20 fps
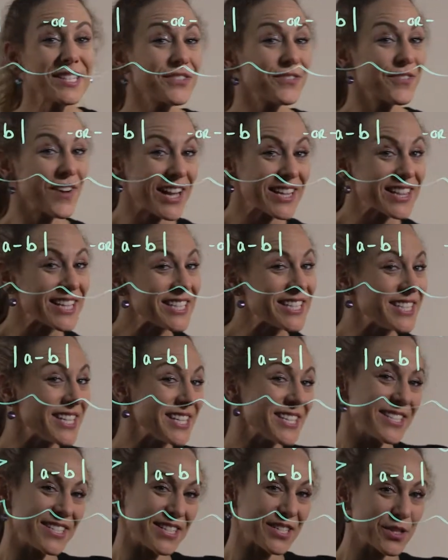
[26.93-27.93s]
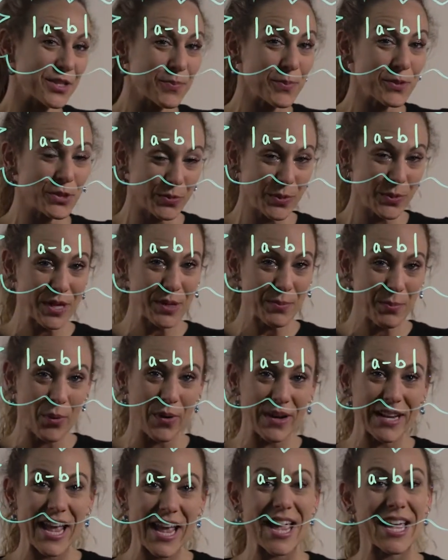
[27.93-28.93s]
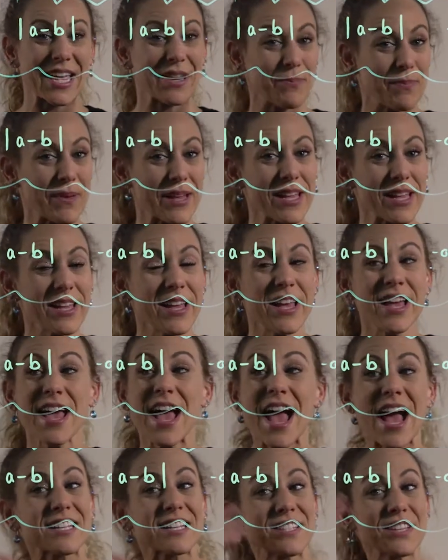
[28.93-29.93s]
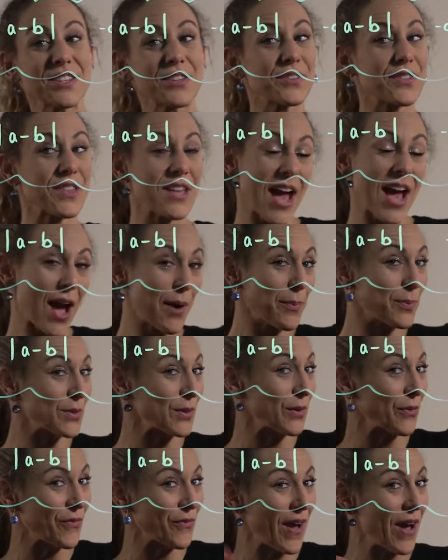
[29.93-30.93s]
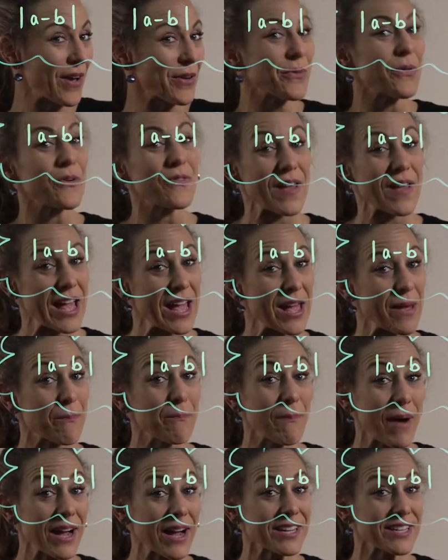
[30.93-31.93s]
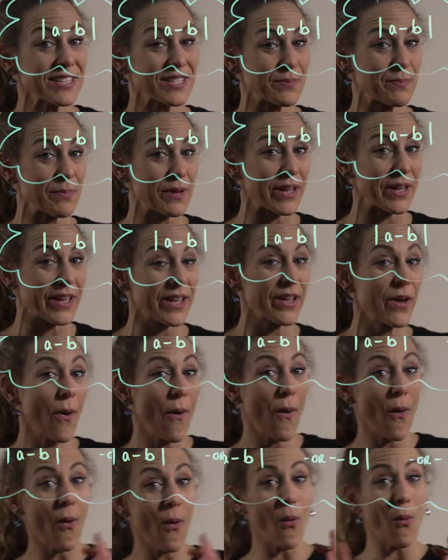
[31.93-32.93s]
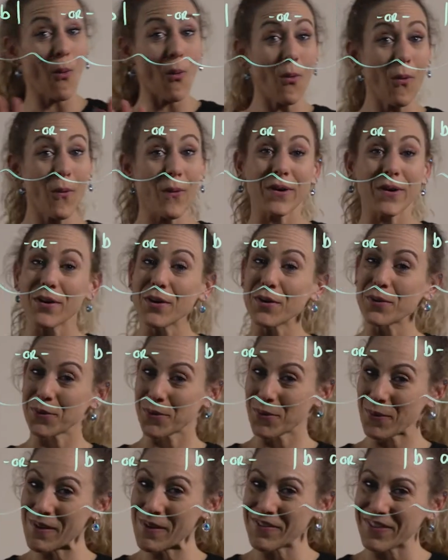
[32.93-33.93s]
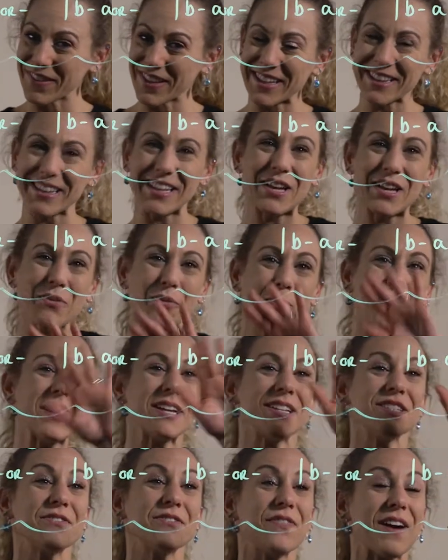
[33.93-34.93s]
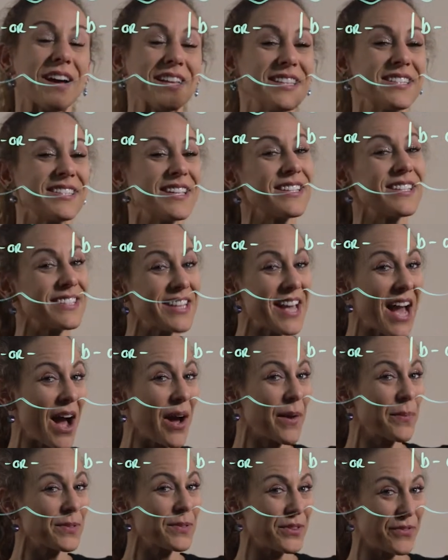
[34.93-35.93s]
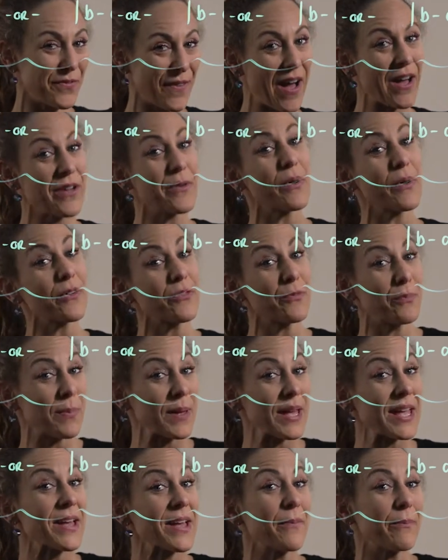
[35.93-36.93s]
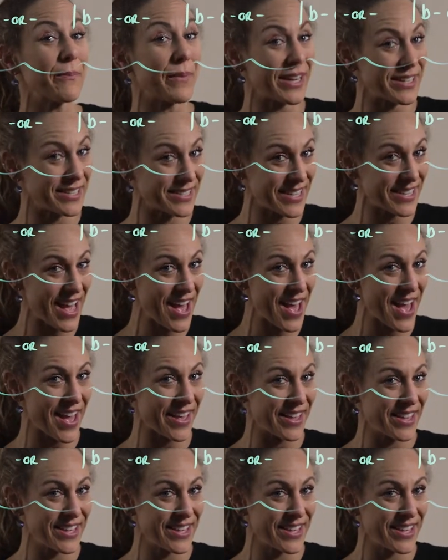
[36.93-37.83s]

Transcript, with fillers: define the distance between point a and b as either the absolute value of a minus b or equivalently, we can define this as the absolute value of b minus a.